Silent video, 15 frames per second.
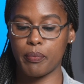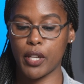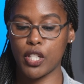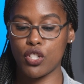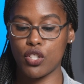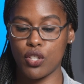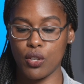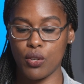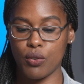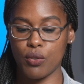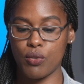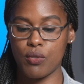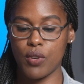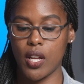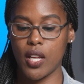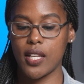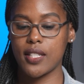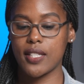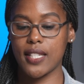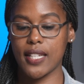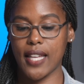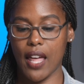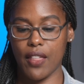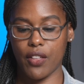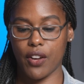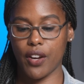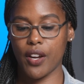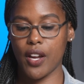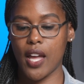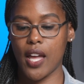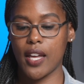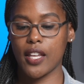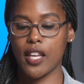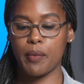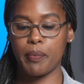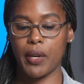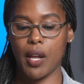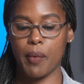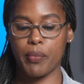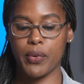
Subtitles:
but two, together, can put up